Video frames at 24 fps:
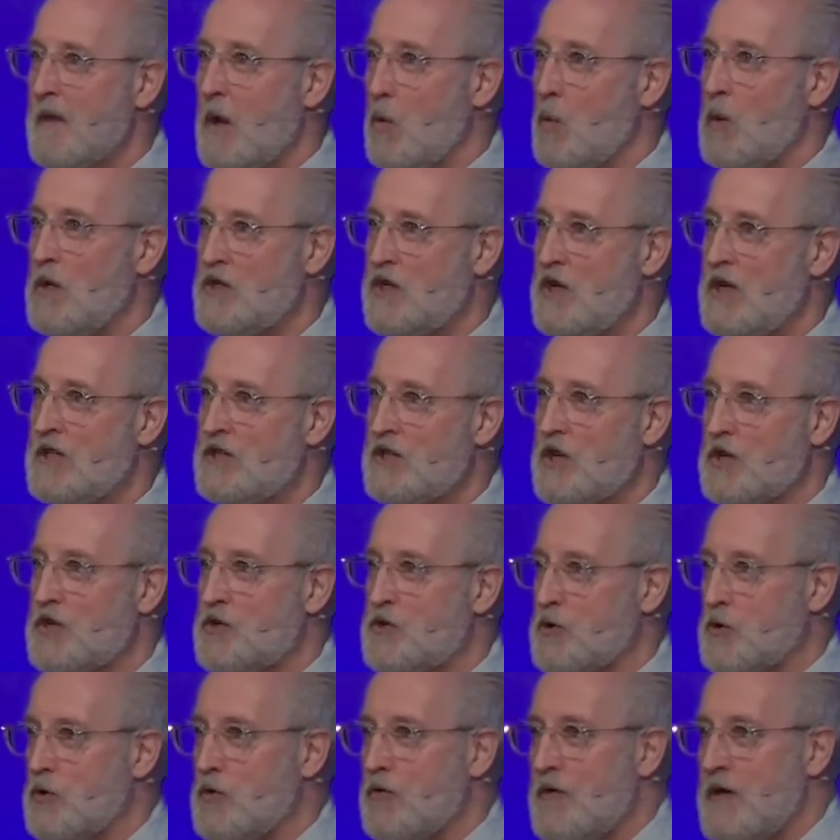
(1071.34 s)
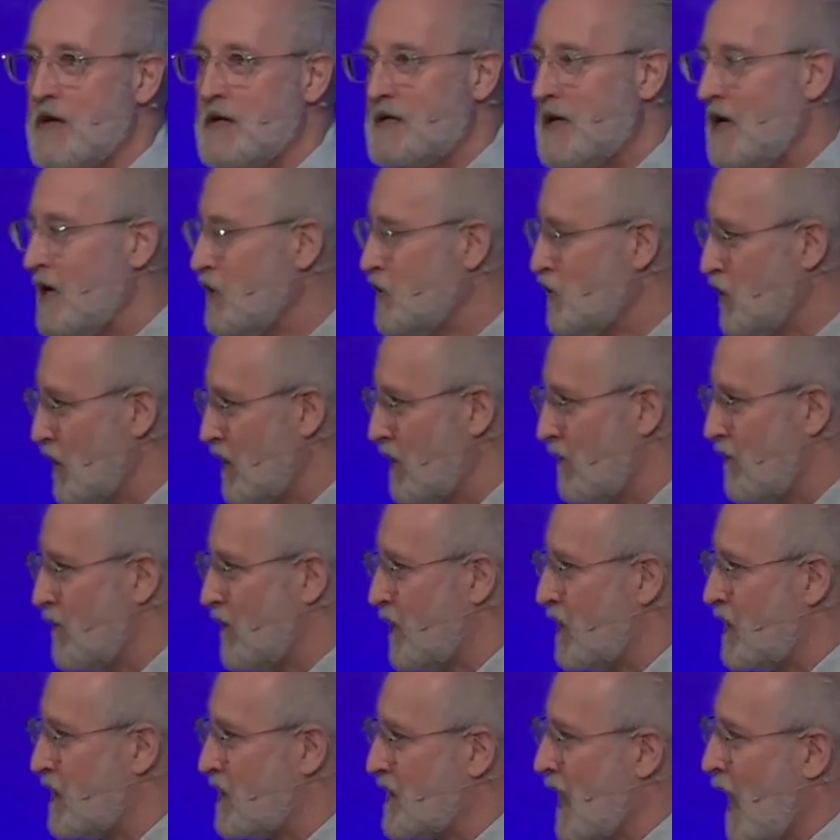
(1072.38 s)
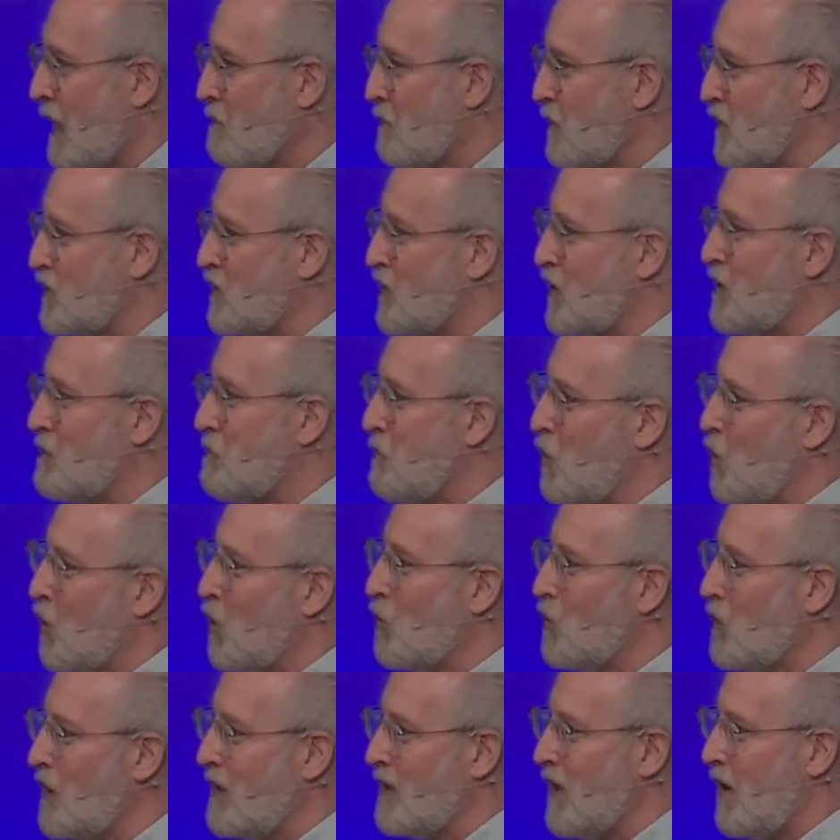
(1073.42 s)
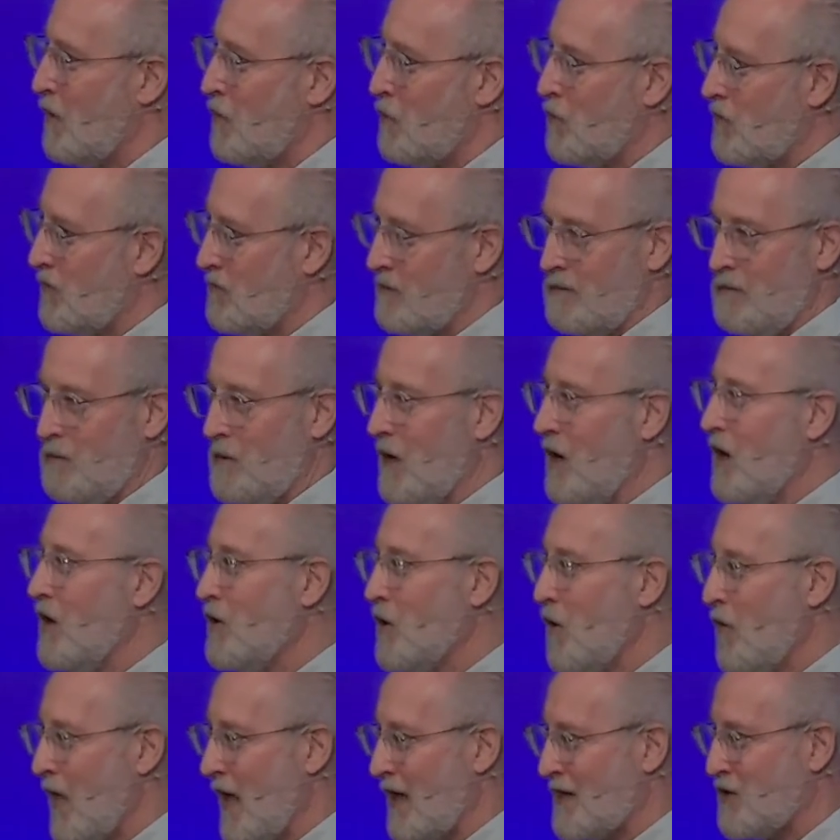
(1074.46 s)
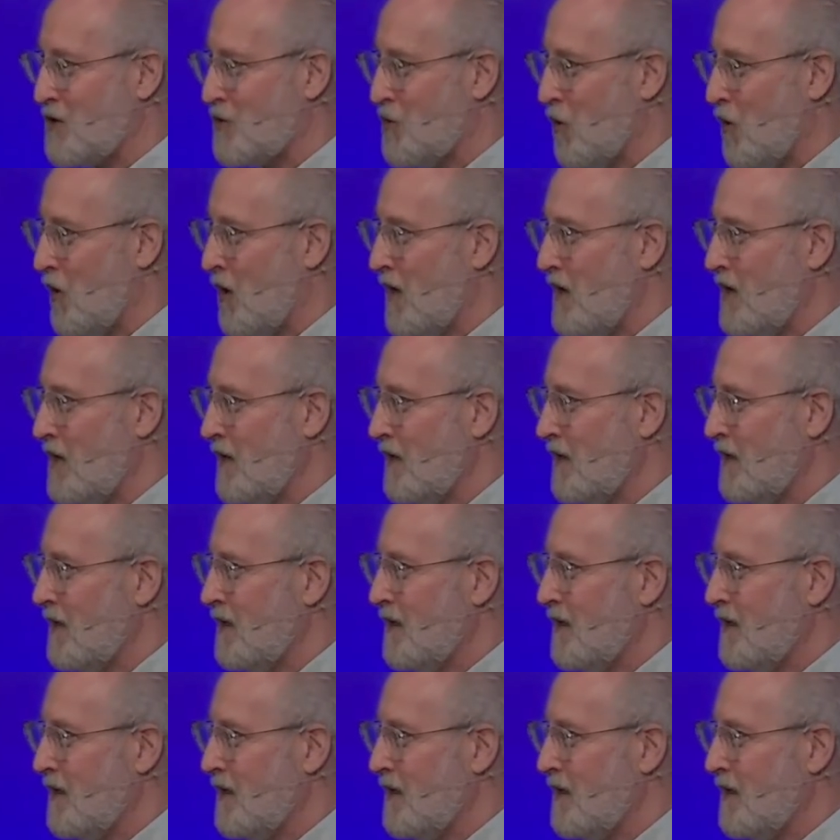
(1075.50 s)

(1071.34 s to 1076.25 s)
When Jesus drew the attention of the disciples to the poor widow, we all know that story.